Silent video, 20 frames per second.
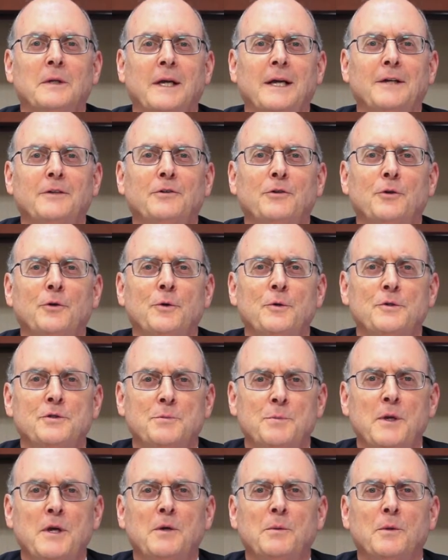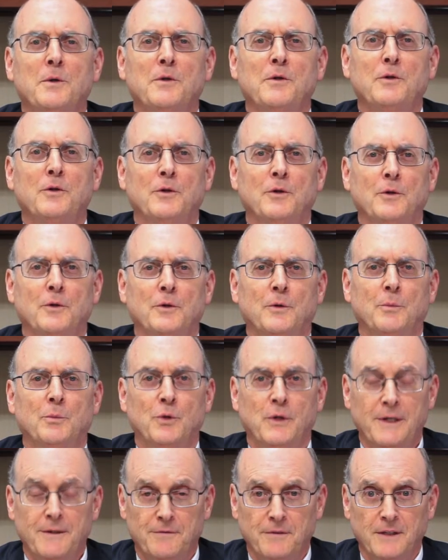like to speak with you
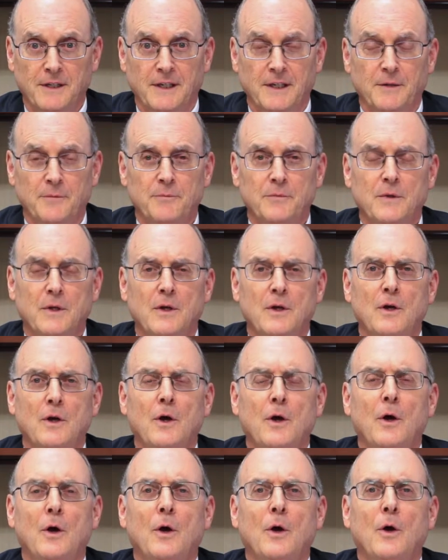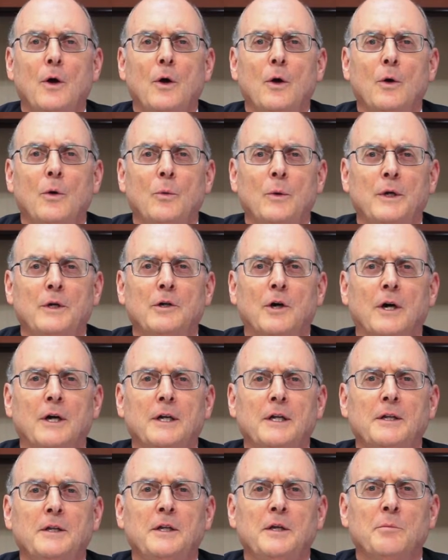briefly
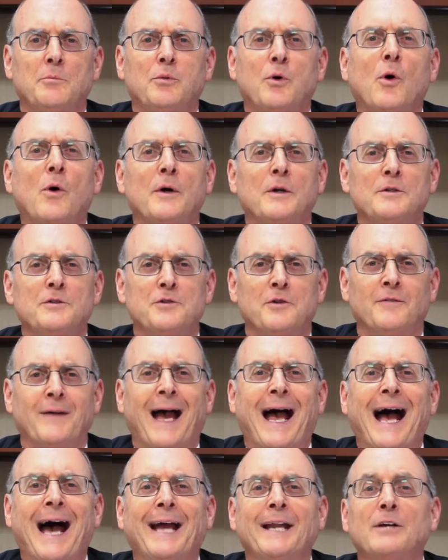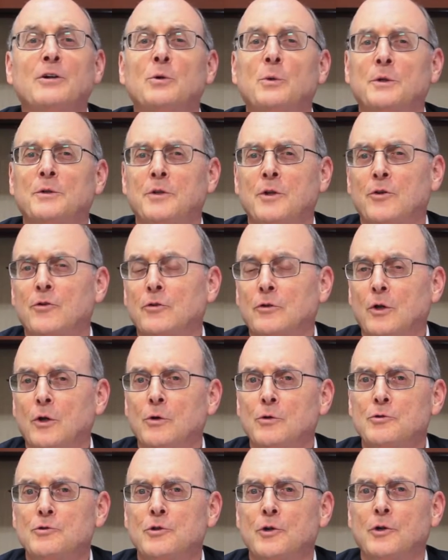regarding the importance of adequate
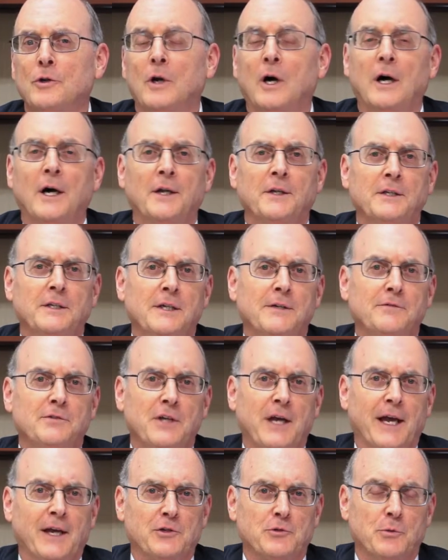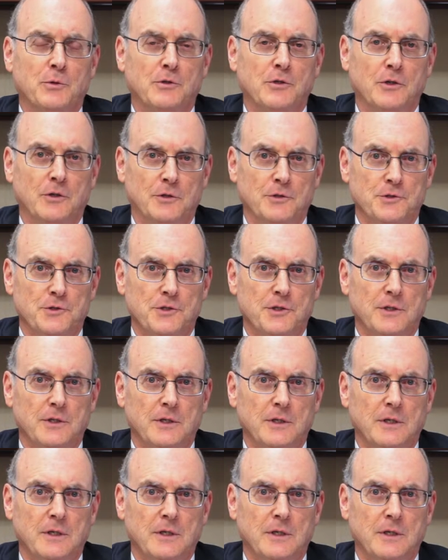disclosure on gift tax returns.